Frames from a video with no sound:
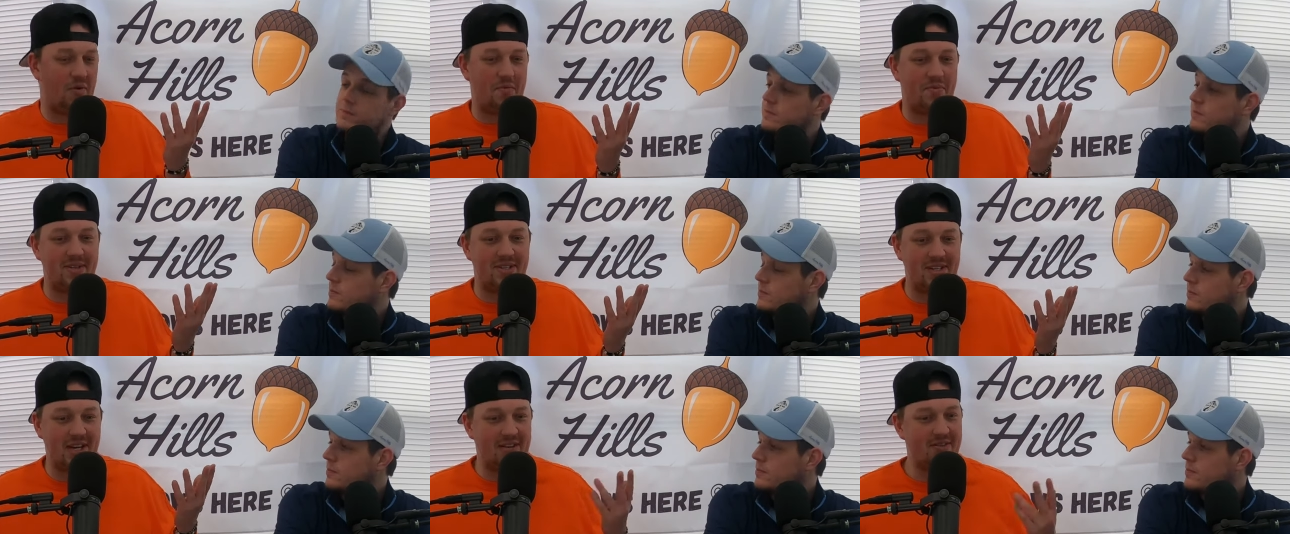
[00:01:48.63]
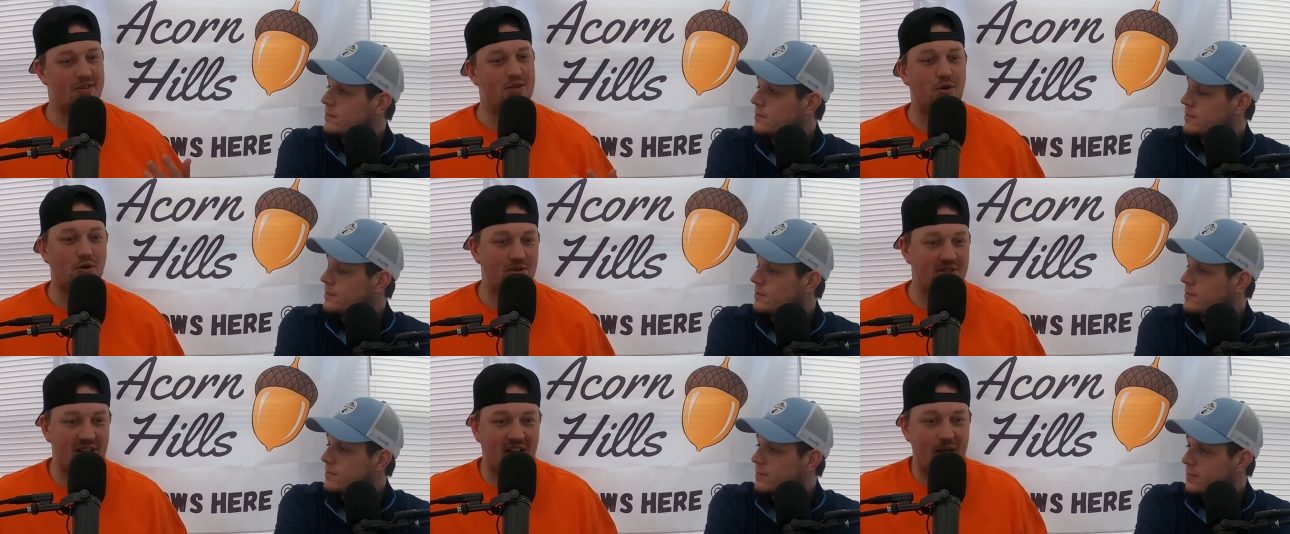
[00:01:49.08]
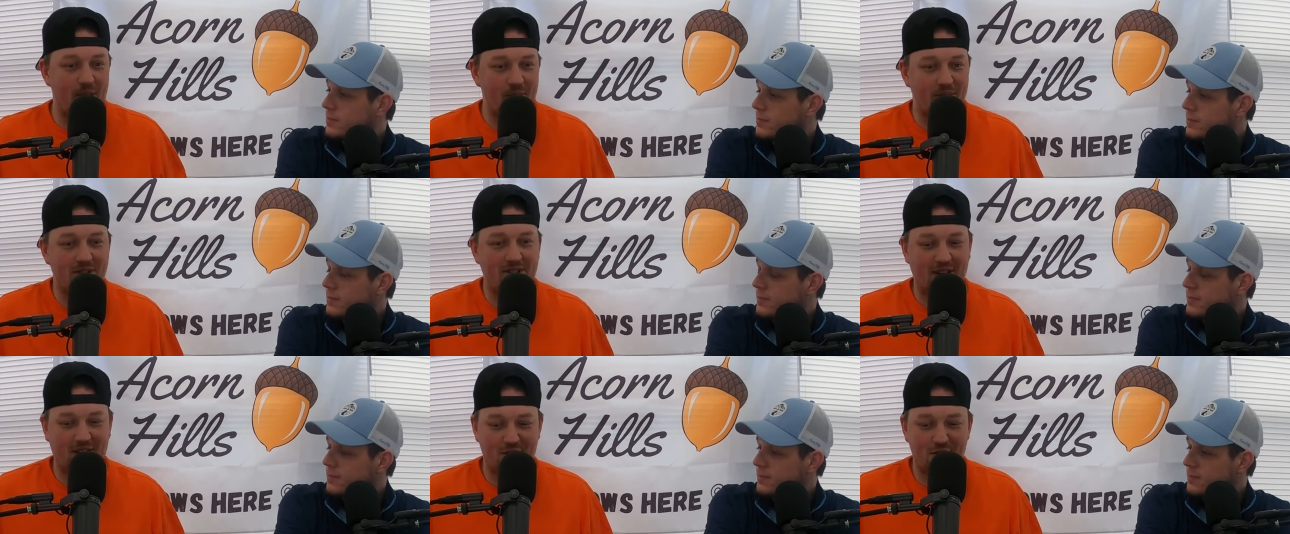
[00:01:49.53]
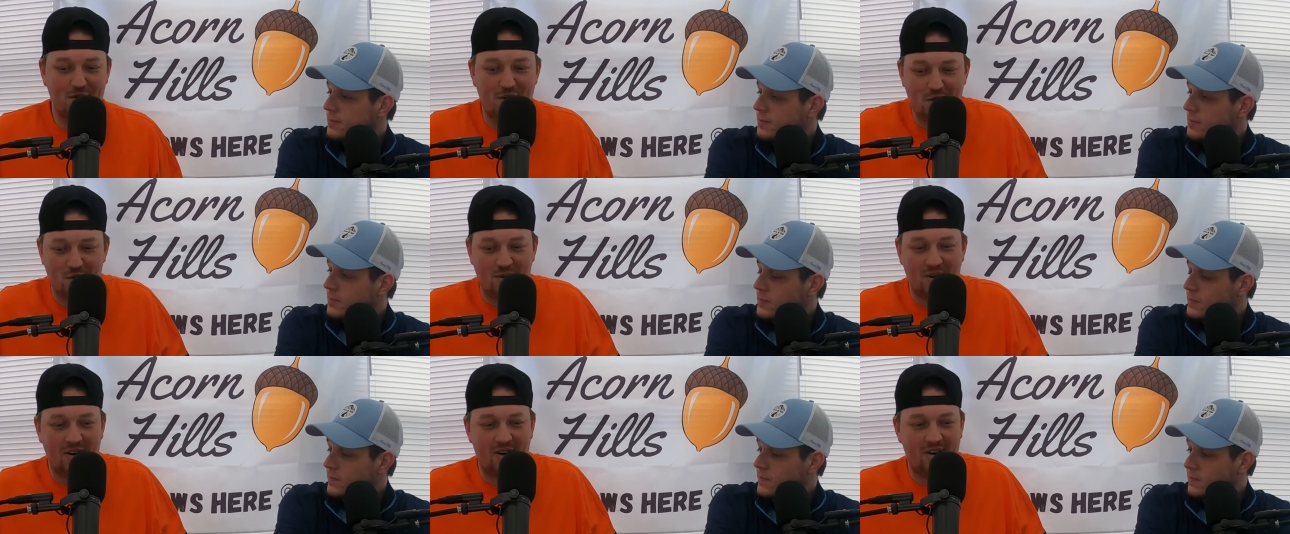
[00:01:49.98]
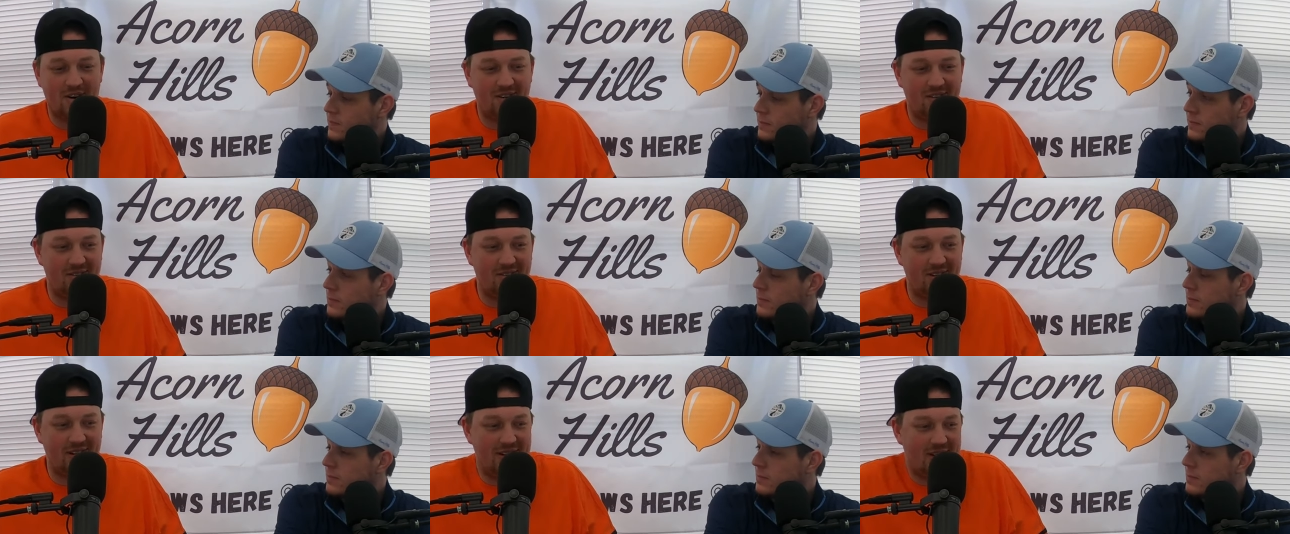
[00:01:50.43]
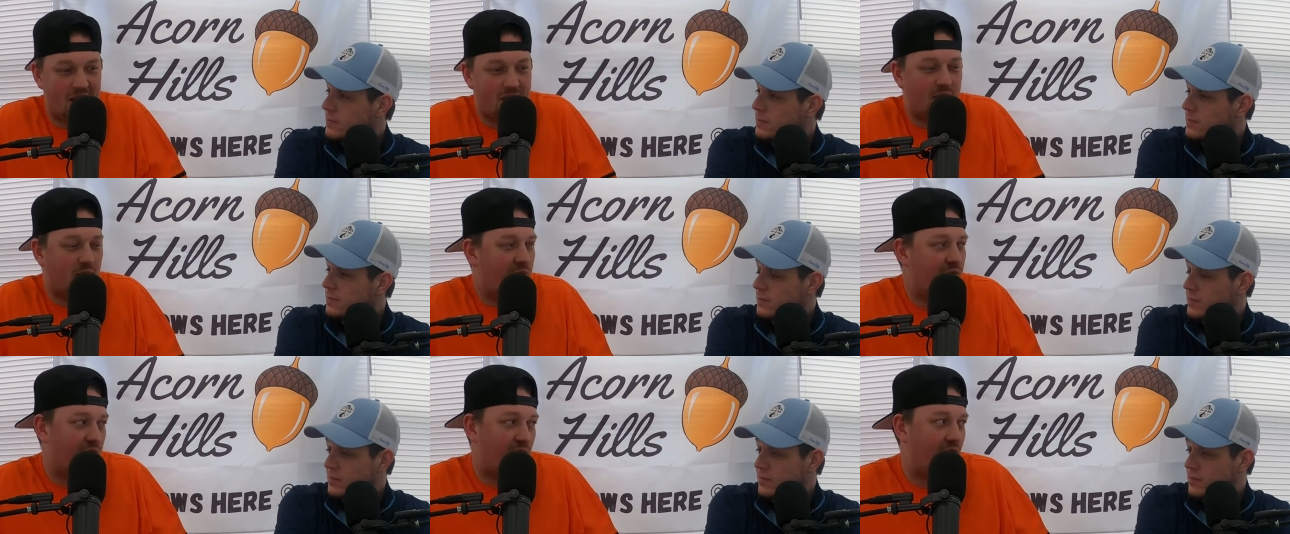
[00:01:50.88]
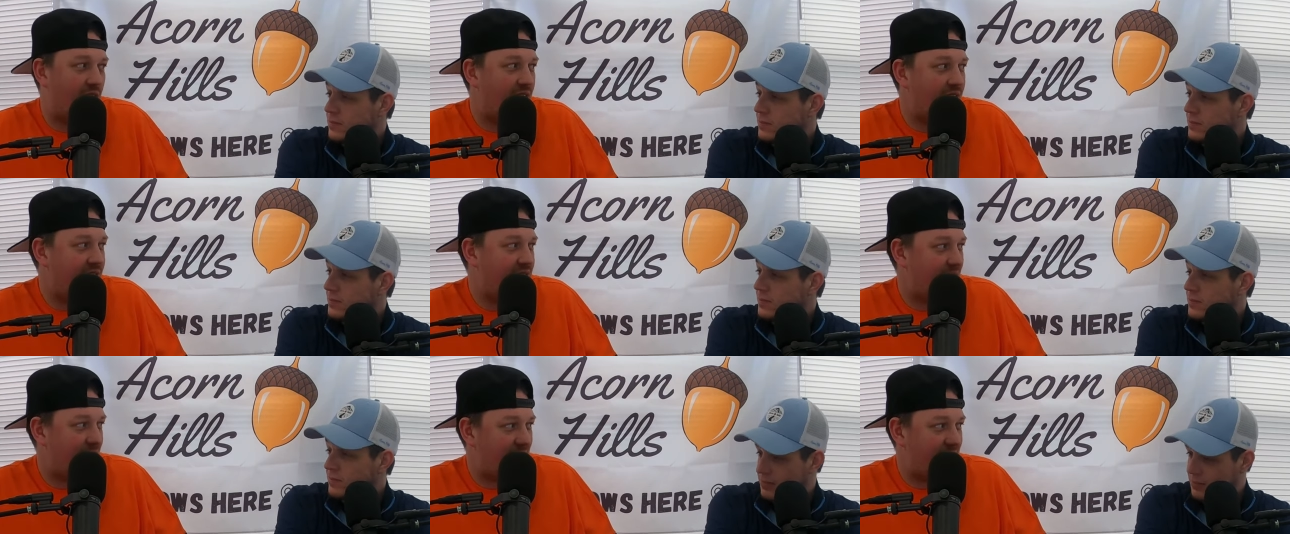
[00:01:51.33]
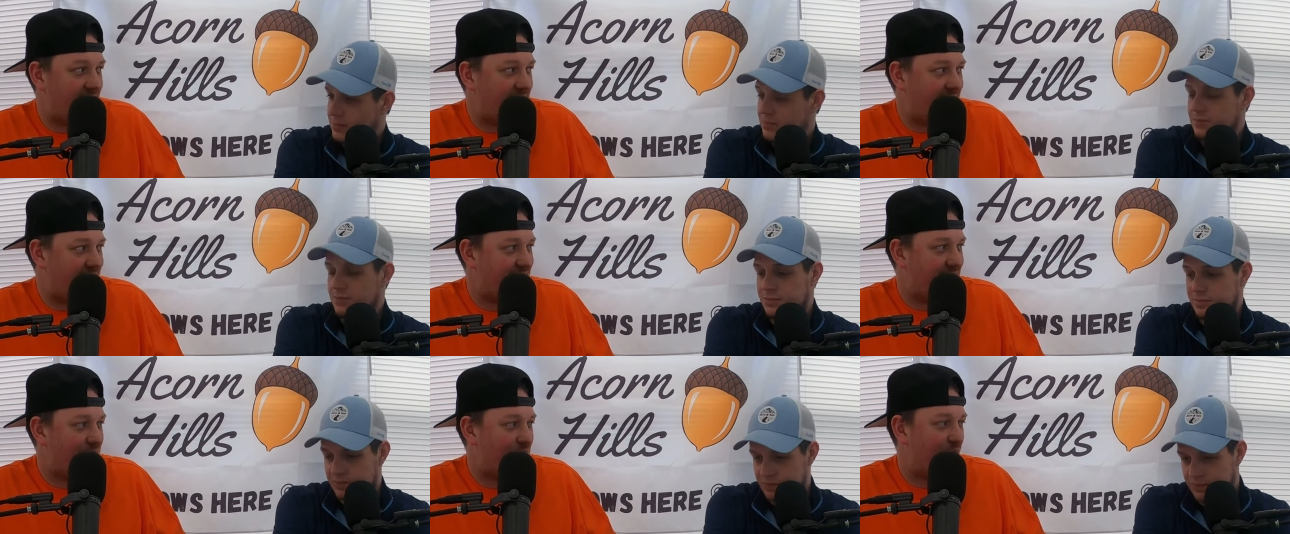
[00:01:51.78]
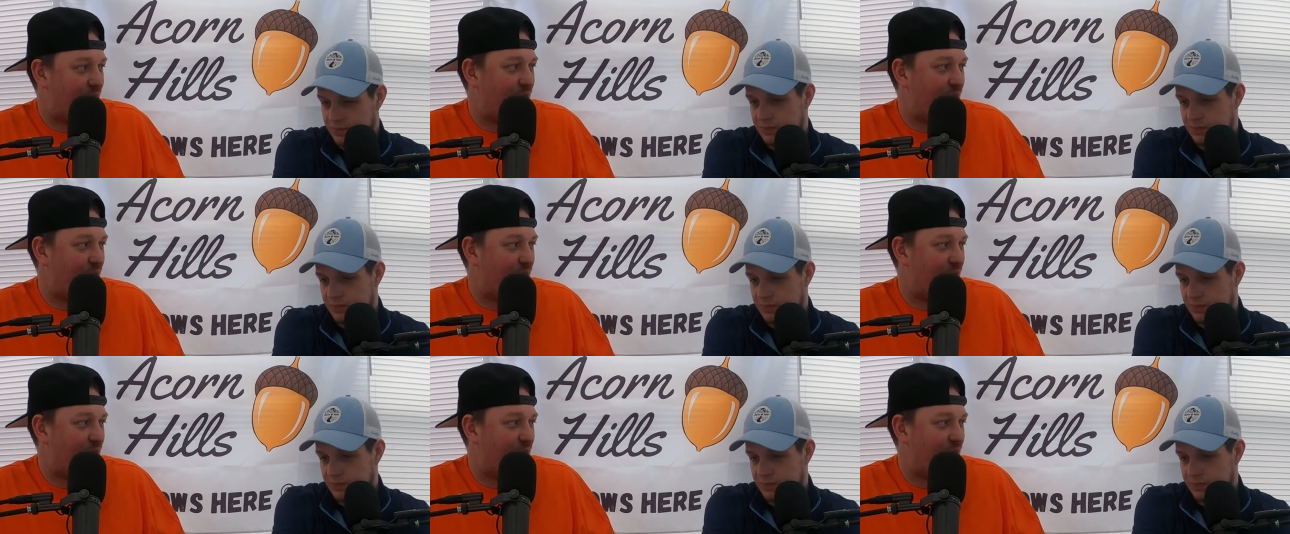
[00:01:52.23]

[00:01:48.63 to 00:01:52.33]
Speaker 1: we've been saying this whole time, it's like a newer endeavor for us. I mean, this is